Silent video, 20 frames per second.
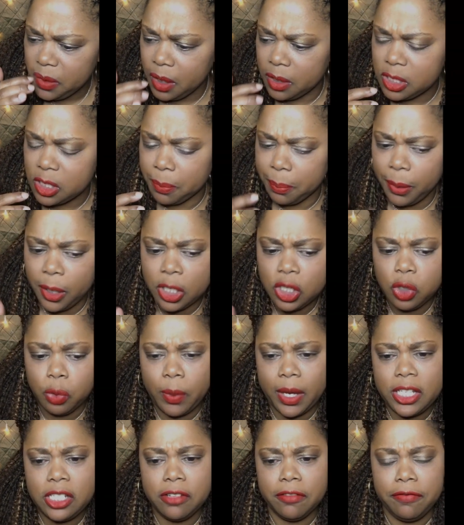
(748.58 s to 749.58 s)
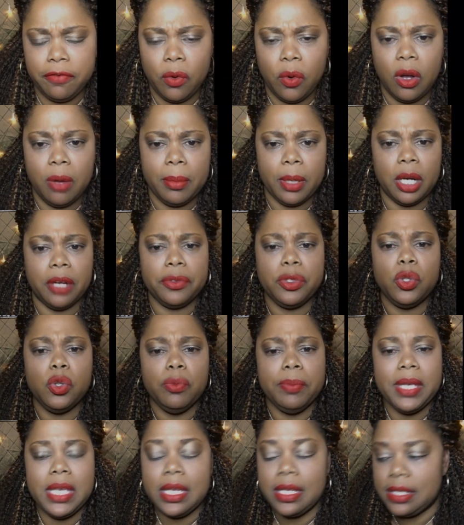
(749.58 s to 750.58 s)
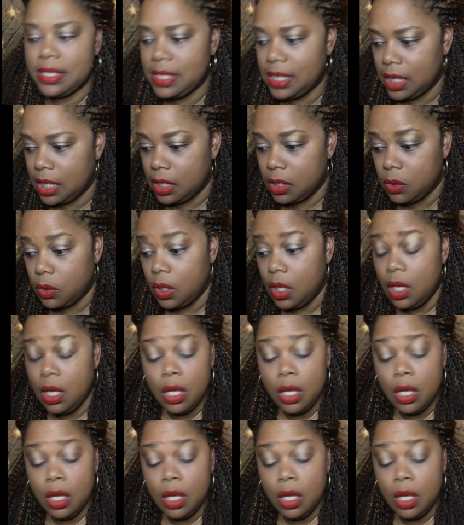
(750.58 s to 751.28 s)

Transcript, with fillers: It's a punctuation form of to be continued.